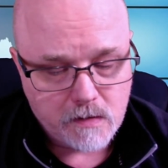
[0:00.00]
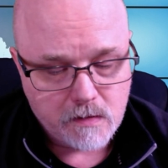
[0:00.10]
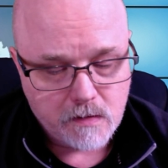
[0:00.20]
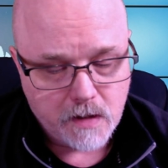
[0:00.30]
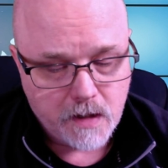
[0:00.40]

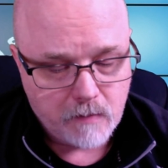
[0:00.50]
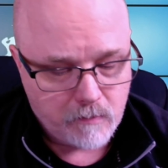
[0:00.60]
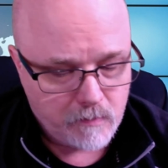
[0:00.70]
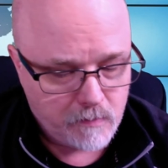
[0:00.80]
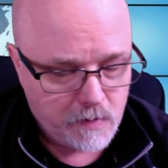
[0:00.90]
I can't,
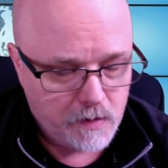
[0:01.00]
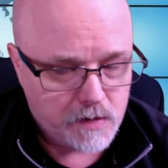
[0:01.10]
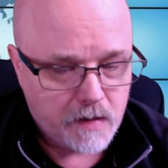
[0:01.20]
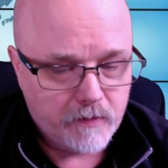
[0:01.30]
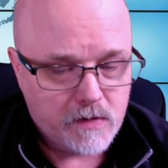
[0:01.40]
unless I
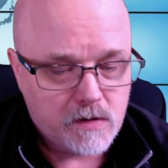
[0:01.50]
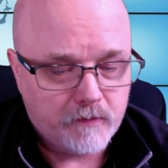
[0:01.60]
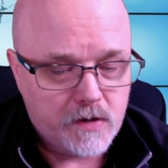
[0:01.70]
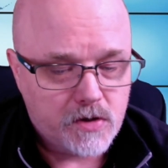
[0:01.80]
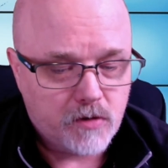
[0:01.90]
have a
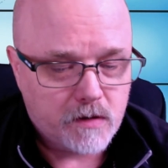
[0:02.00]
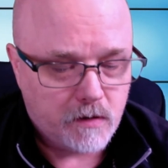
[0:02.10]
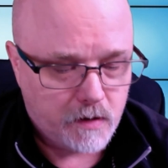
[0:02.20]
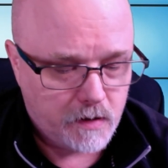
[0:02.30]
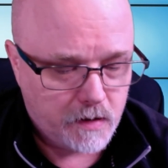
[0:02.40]
self-destruct on
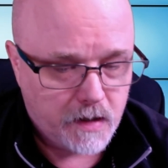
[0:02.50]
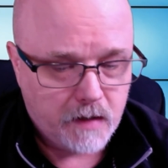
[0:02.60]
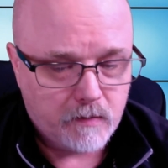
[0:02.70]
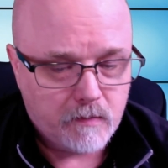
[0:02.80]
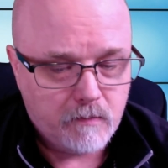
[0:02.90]
it, I can't
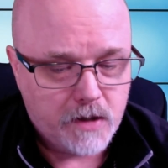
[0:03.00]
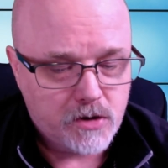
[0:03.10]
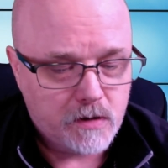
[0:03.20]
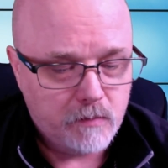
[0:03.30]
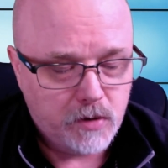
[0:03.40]

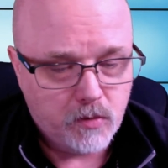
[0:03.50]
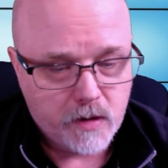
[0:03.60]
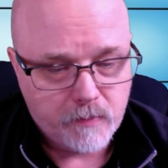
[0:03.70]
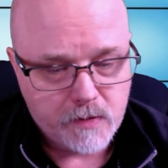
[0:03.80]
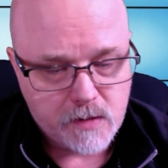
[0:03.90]
magically blow it
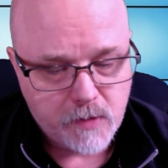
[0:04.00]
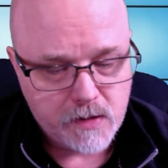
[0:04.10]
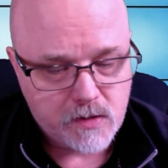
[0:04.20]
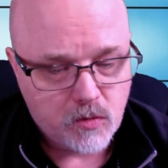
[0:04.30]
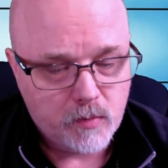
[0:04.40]
up in
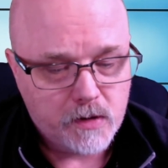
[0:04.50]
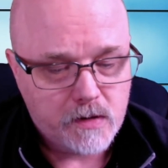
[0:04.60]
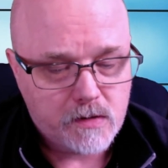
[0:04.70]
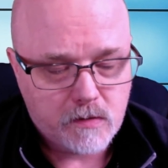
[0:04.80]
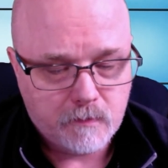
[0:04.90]
space normally, so.